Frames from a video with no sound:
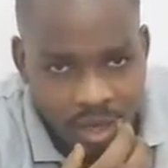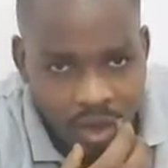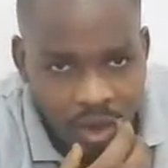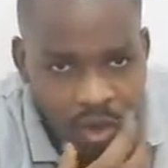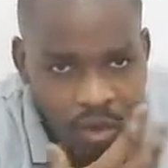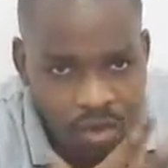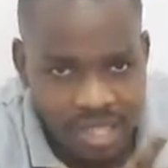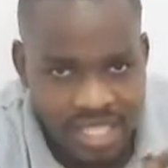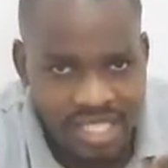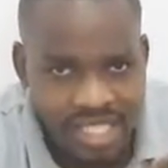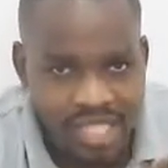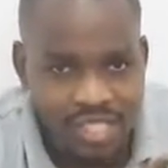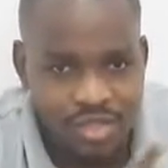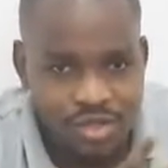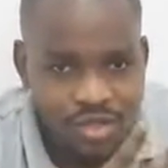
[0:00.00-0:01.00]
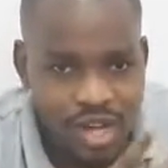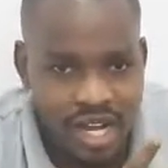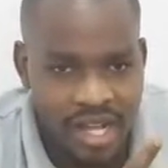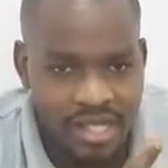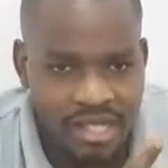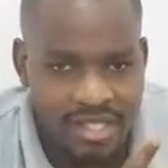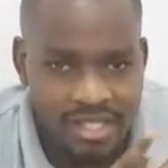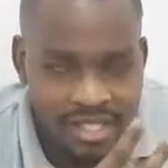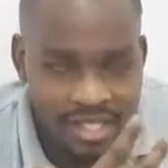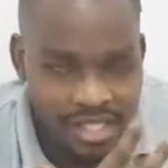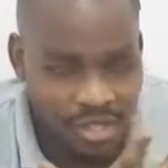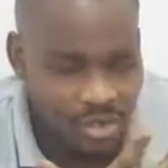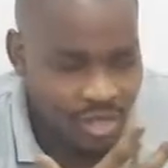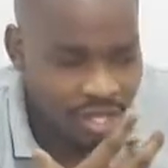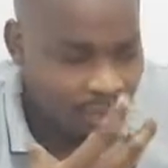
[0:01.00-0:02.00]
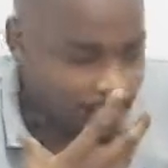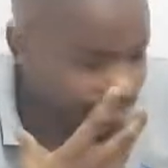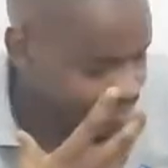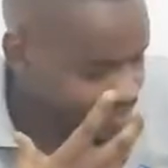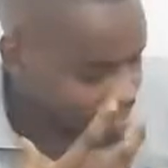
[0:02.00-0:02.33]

all the test runs into the